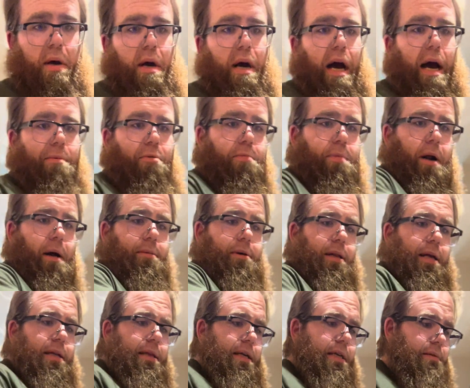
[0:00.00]
I will probably
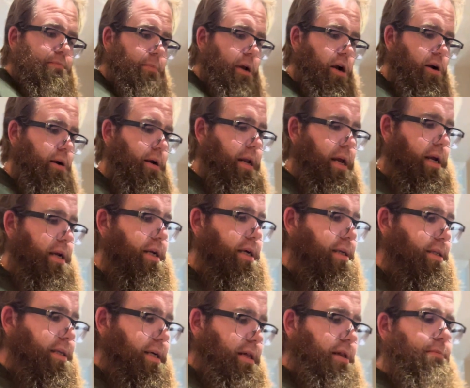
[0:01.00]
let these marinate
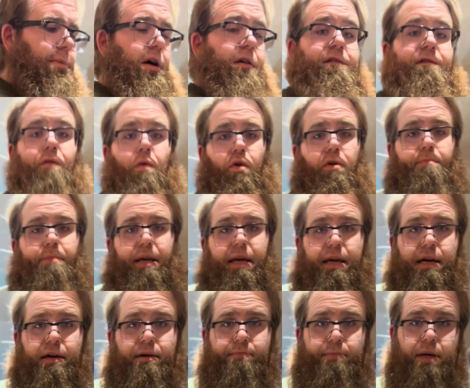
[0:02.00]
until about 4
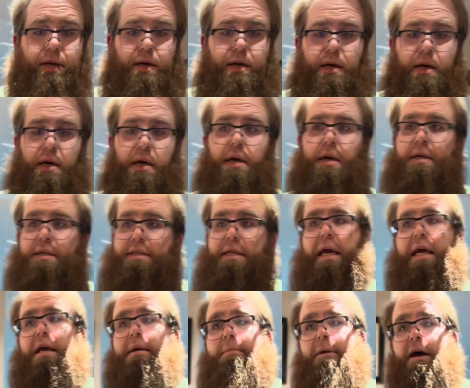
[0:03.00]
p.m.
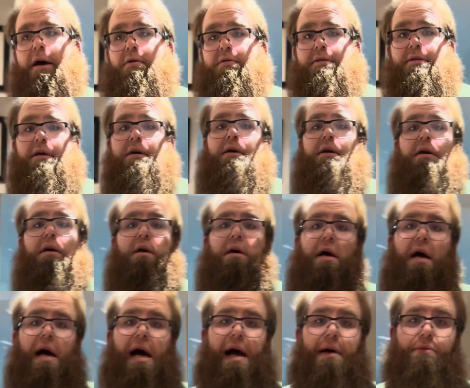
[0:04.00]
Take them out.
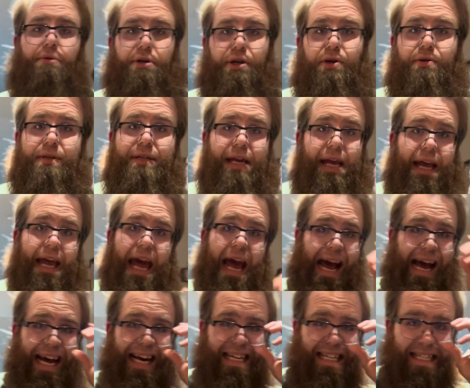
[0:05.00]
I will use a
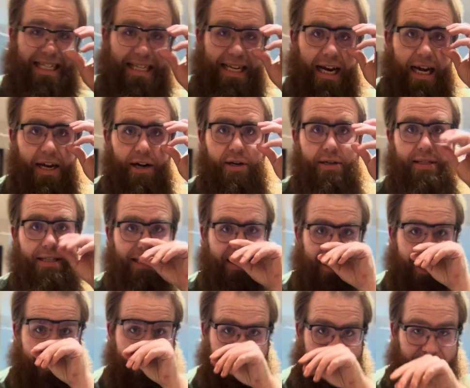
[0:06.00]
cast iron
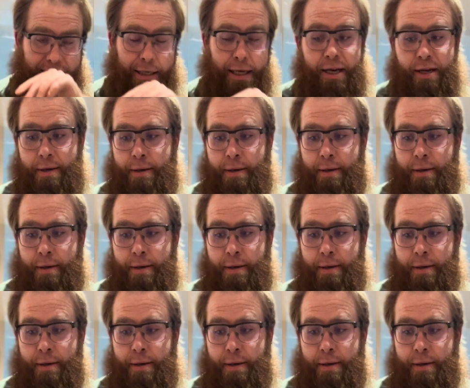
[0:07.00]
skillet.